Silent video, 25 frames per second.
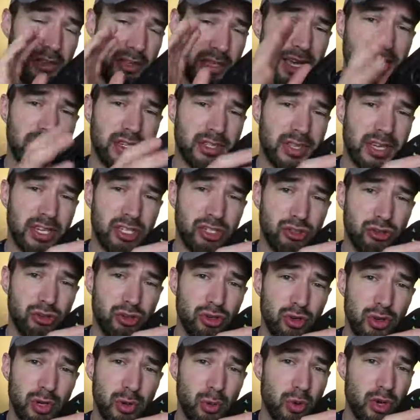Yes, that's
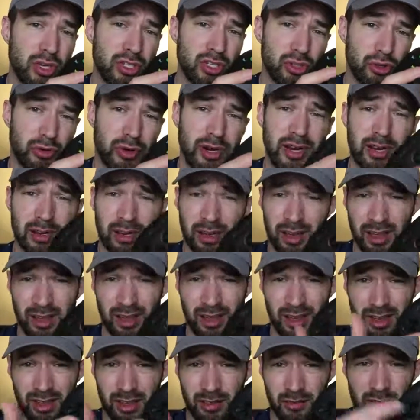true. It works great.
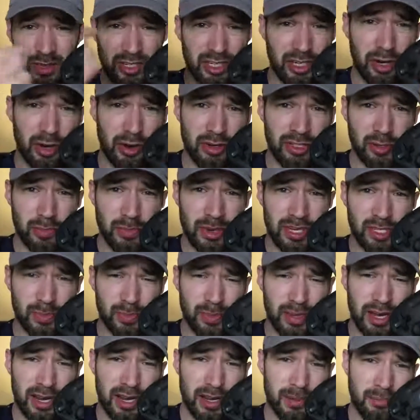$50 at
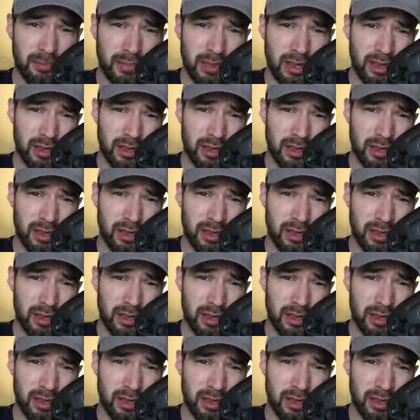Best Buy.